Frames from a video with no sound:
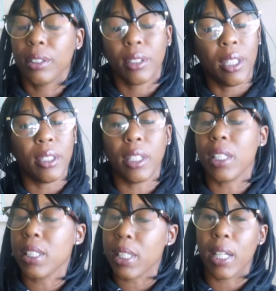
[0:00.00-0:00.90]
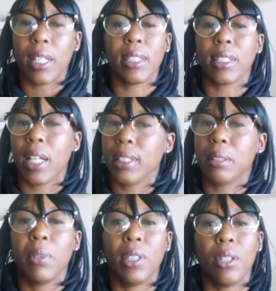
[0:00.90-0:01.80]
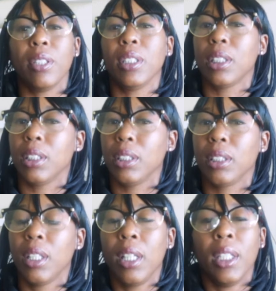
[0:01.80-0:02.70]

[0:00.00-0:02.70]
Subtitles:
The third thing that I decided to put on this list.